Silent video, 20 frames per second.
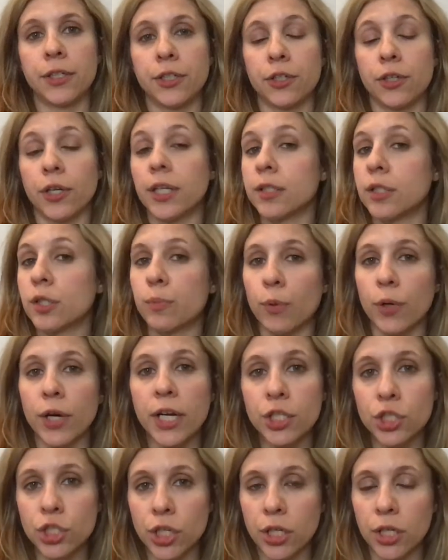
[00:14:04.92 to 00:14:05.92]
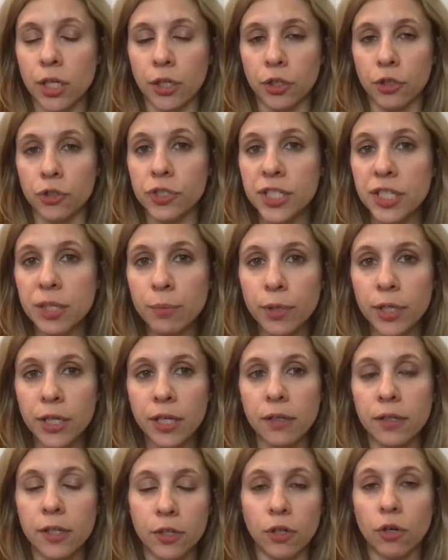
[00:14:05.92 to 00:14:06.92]
your inspiration on your
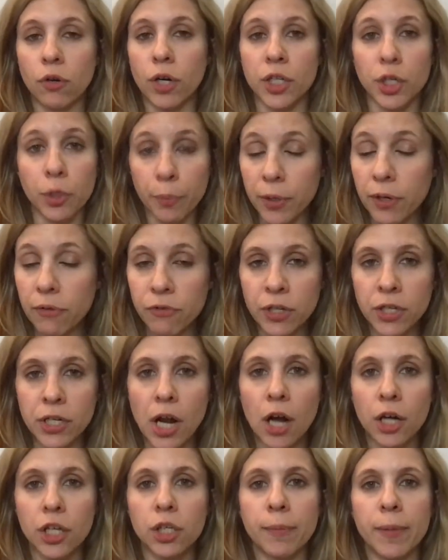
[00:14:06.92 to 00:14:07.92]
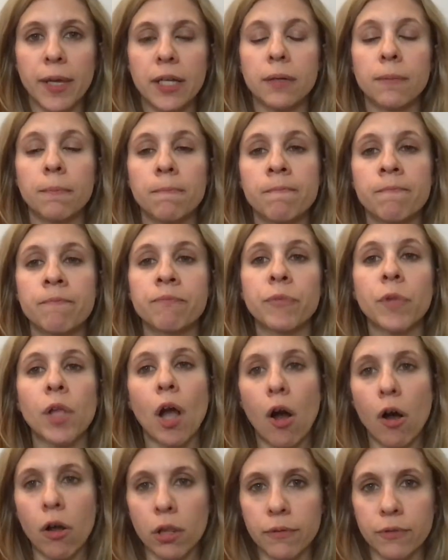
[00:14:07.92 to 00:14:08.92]
debrief, on your briefing document,
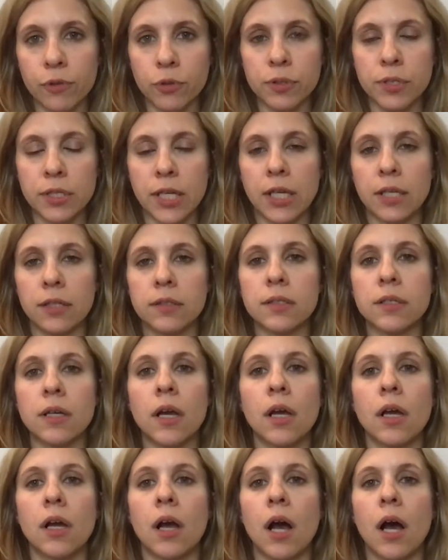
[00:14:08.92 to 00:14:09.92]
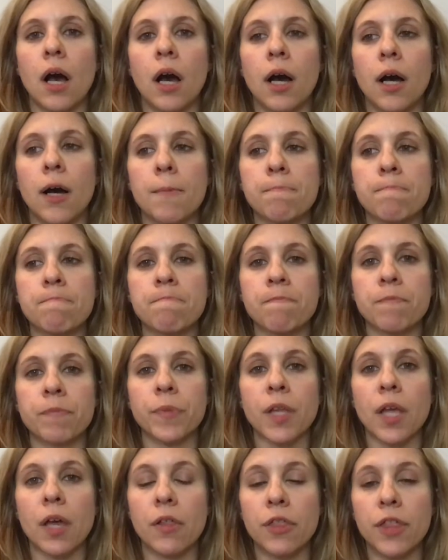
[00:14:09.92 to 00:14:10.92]
all of those things.
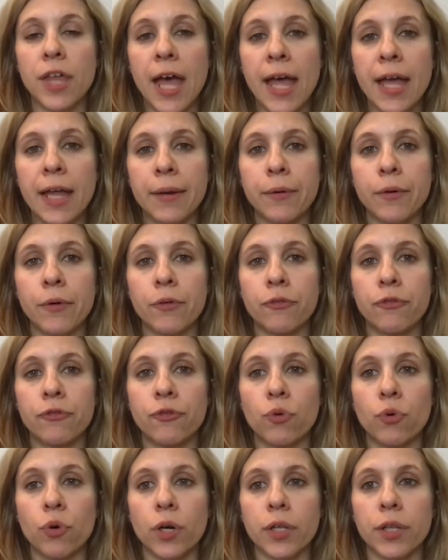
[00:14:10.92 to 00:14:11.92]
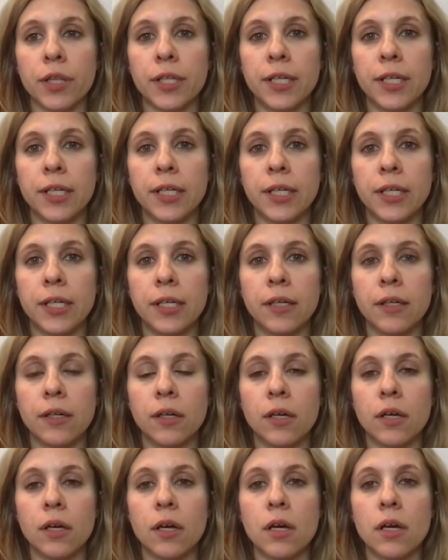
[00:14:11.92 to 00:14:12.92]
Then for the
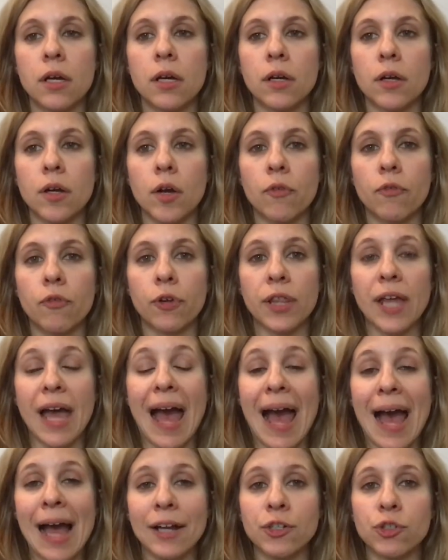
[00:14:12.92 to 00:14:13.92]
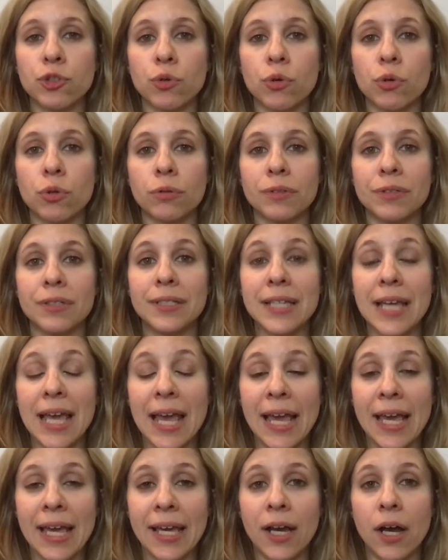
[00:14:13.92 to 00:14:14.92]
actual
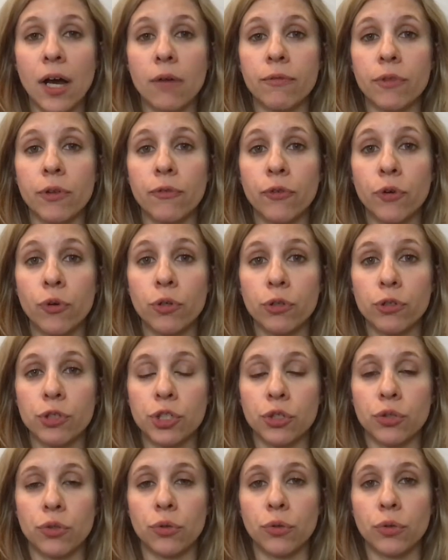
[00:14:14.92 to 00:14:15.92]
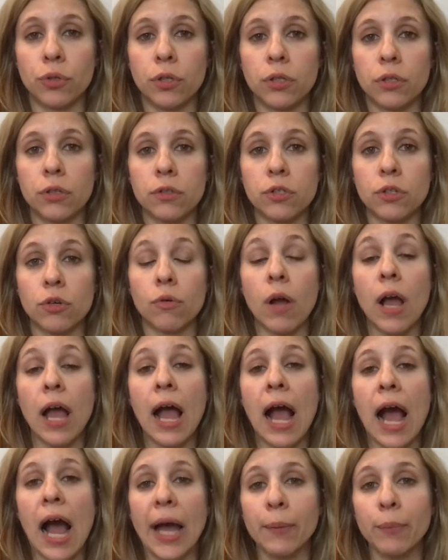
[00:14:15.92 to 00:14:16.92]
day of the photo shoot, so
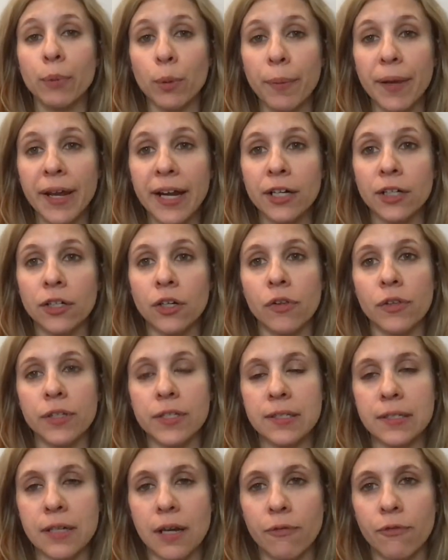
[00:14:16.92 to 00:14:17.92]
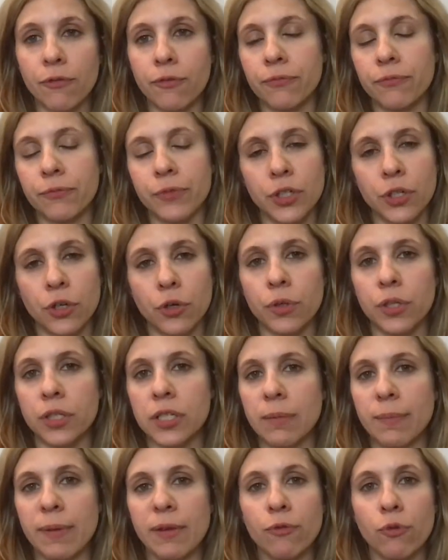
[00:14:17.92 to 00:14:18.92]
I prepared all the stuff, the
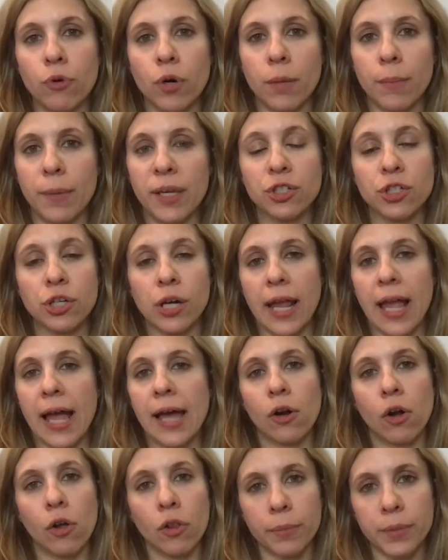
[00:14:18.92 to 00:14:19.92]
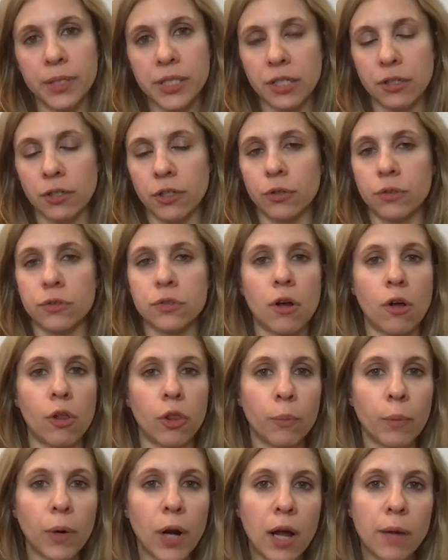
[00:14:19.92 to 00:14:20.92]
day before. I made sure I had all the materials, all the
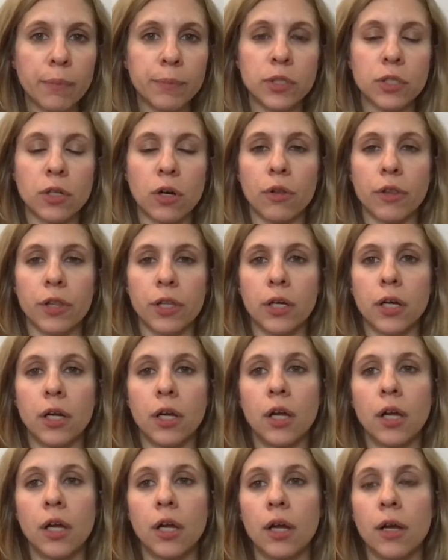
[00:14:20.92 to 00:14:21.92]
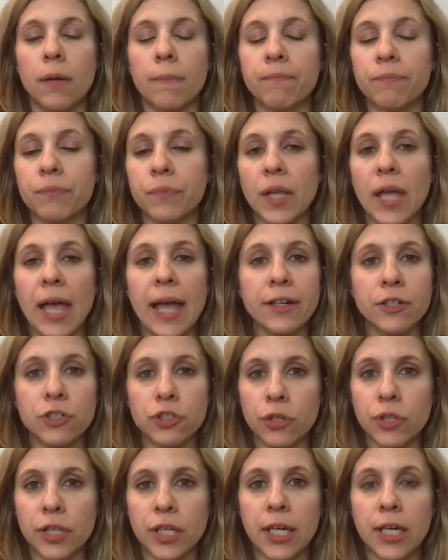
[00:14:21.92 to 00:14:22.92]
props, all the
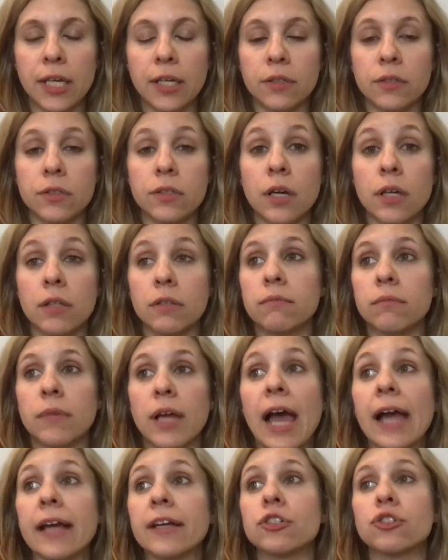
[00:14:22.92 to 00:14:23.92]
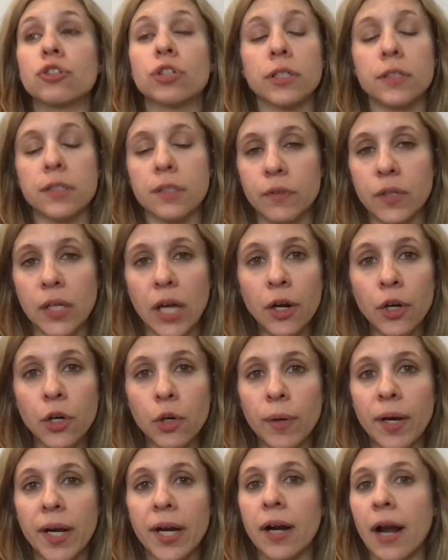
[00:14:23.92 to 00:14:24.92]
extra things, extras of the
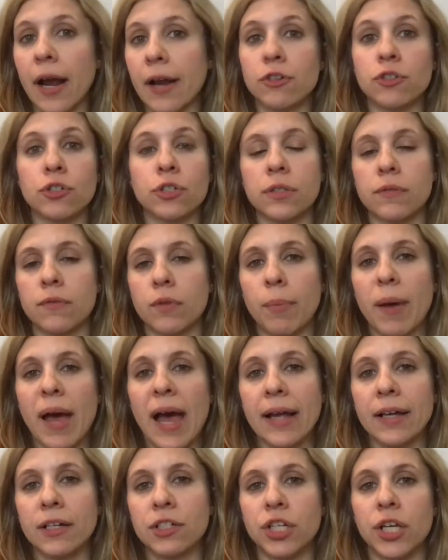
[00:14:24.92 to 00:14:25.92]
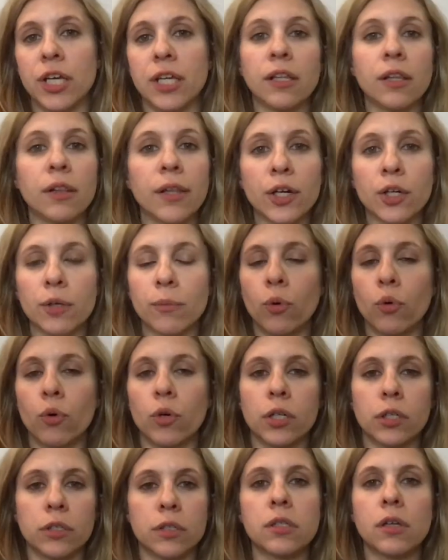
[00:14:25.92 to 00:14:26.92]
underwear, extras of the packaging, the
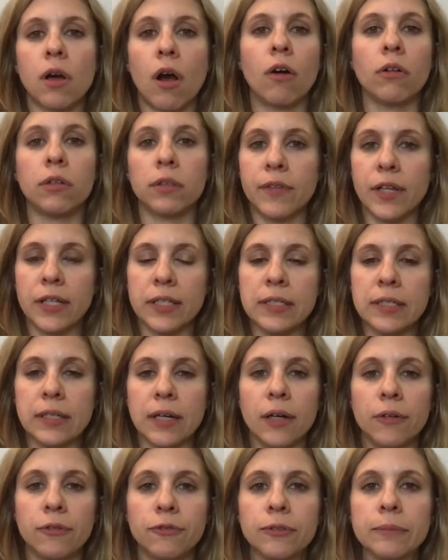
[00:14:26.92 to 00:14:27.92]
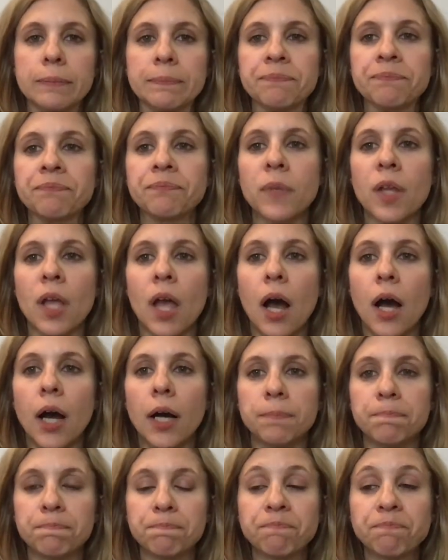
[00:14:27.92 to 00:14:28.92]
letterboards, all of that stuff.
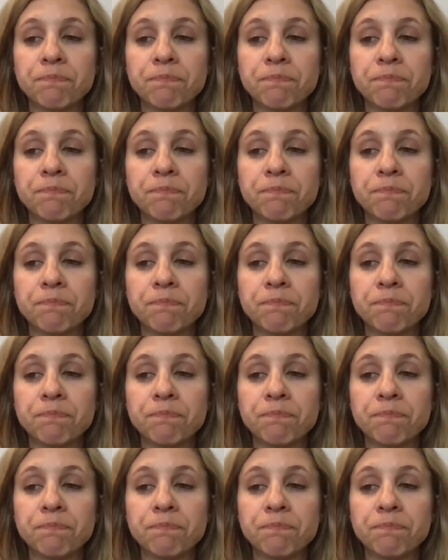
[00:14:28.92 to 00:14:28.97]
And